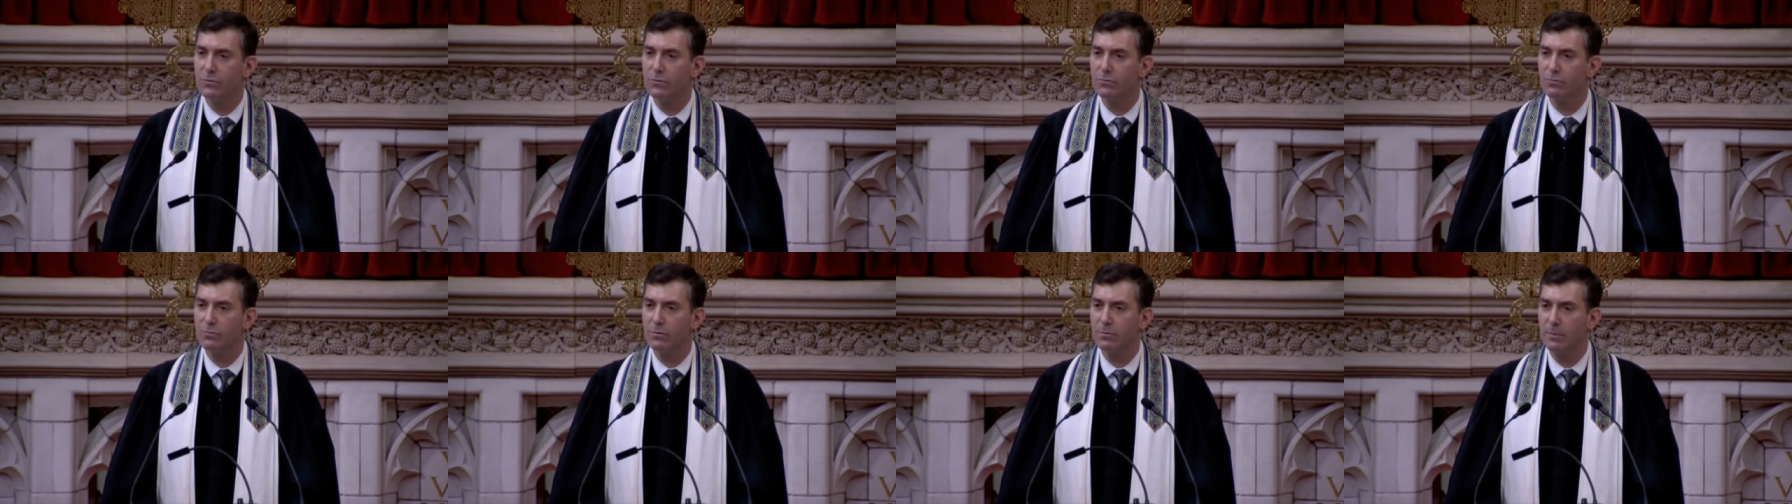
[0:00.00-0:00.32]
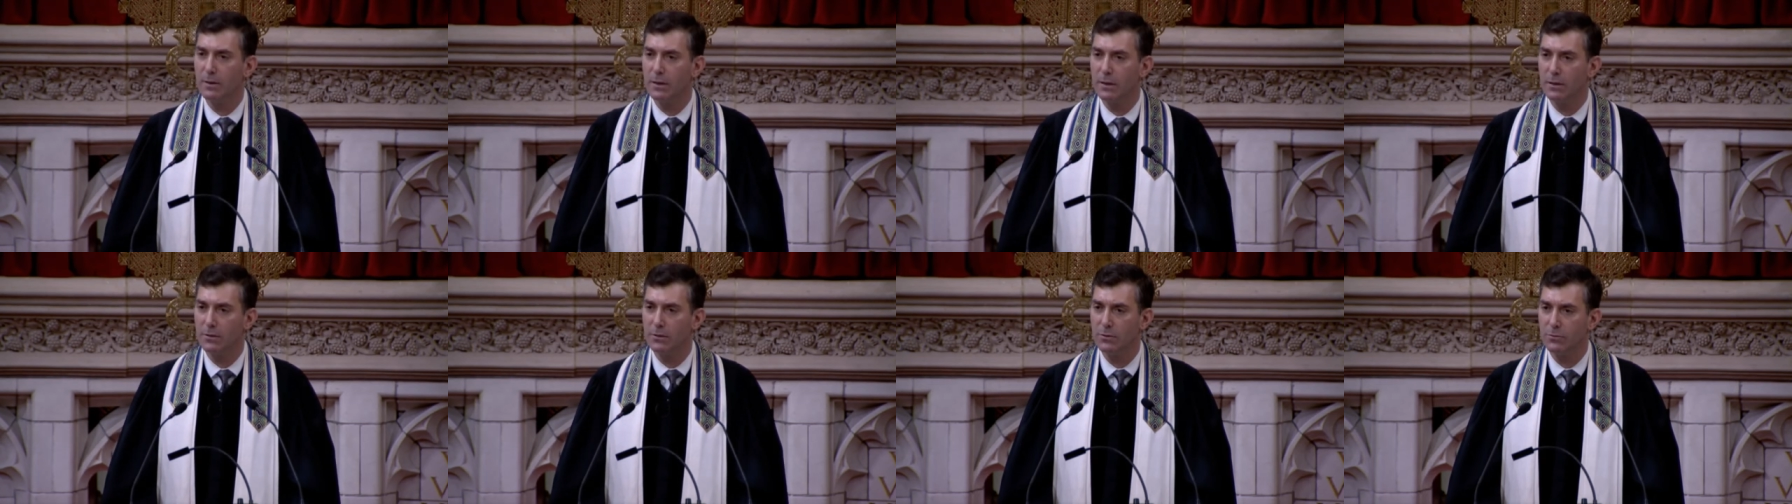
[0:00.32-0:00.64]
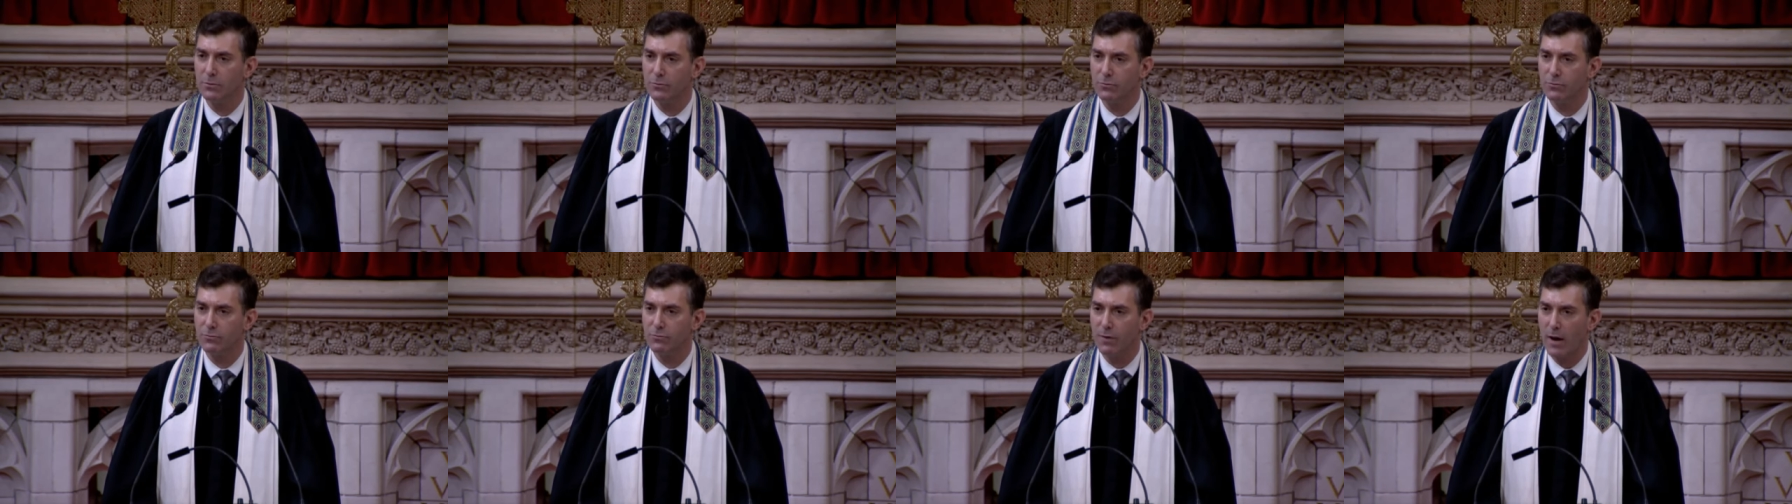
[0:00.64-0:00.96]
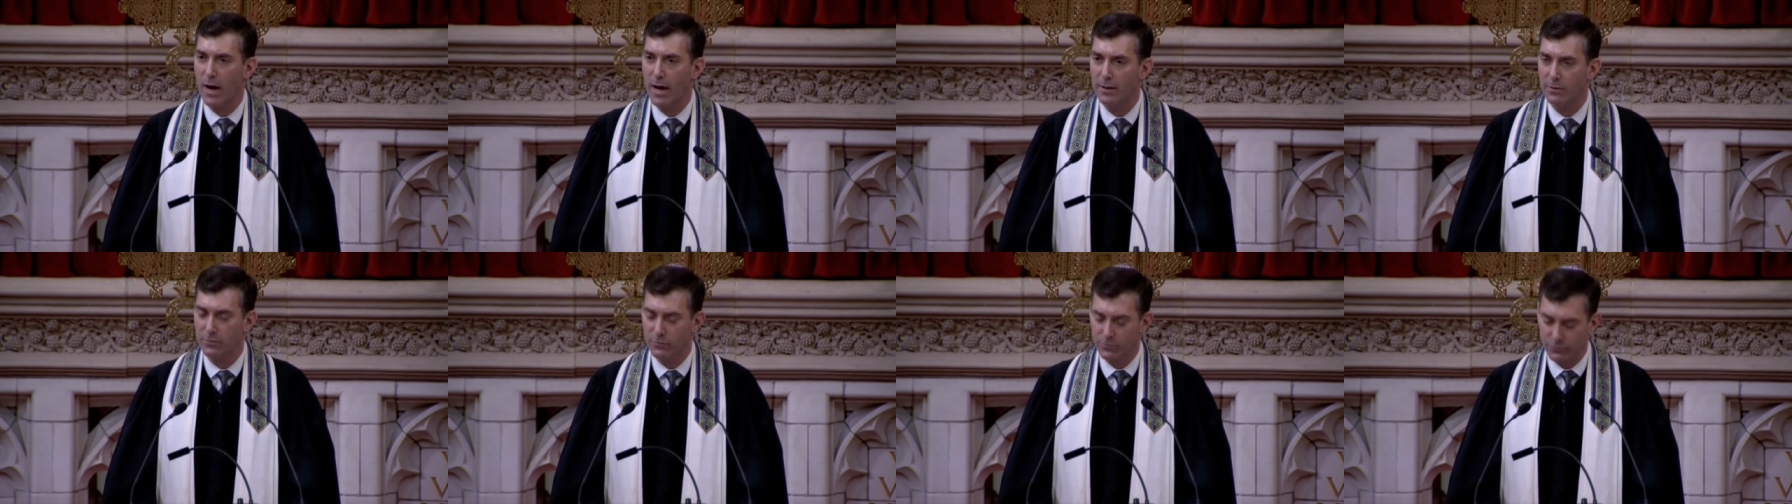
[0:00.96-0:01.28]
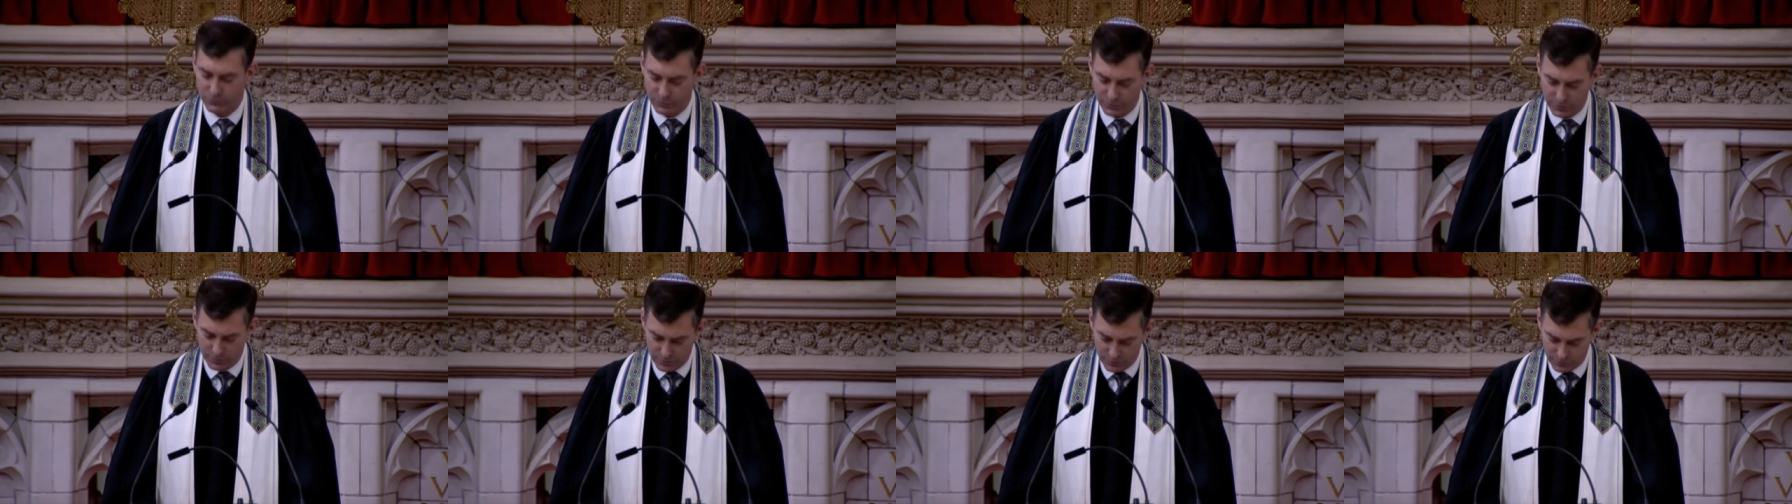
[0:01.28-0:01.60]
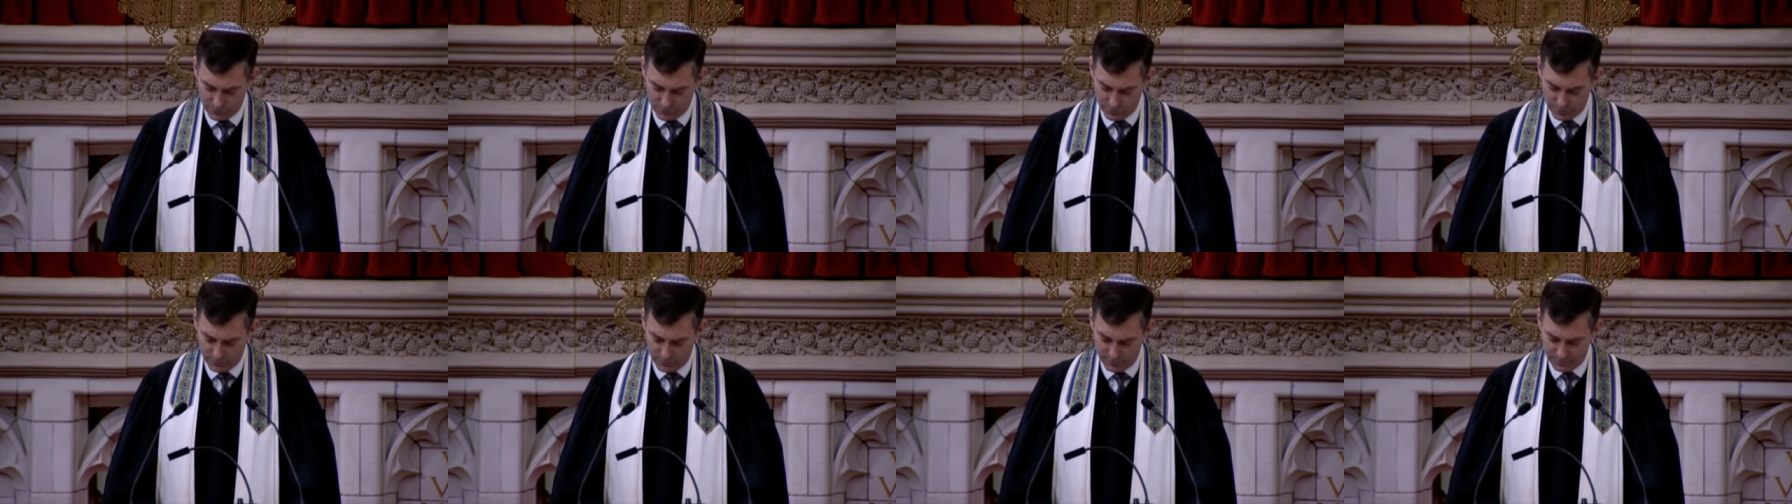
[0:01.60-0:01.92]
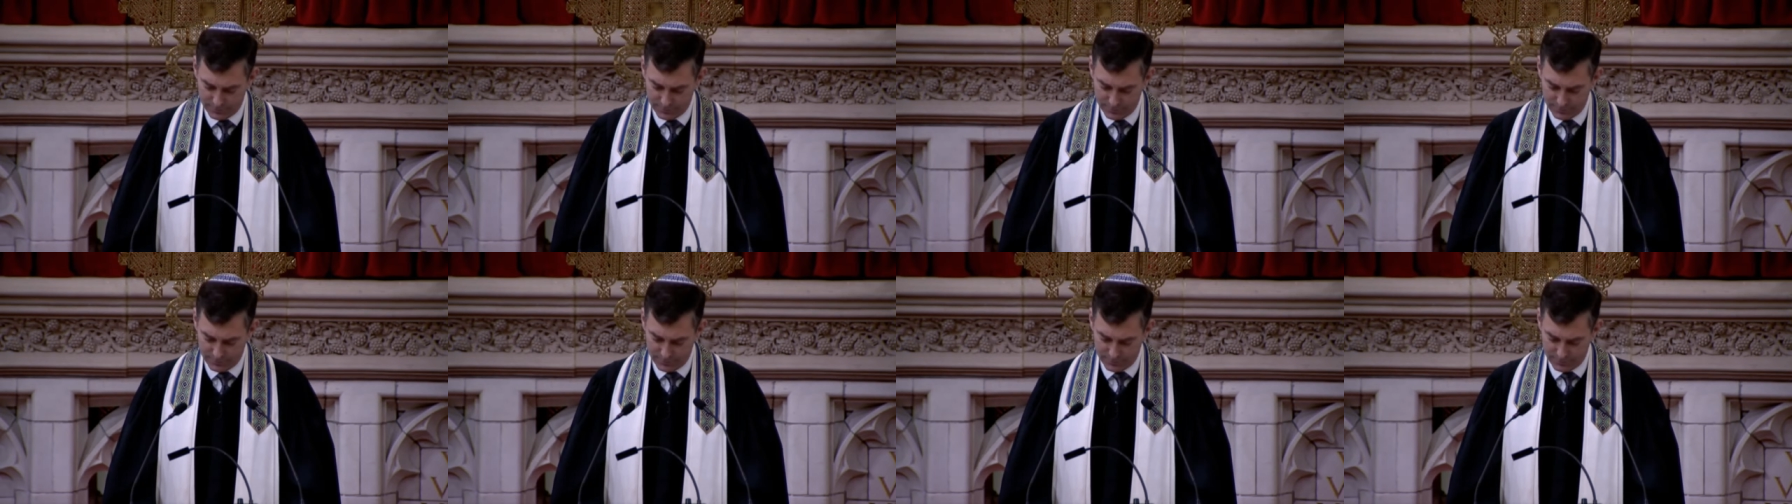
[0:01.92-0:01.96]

from Hitler's final solution.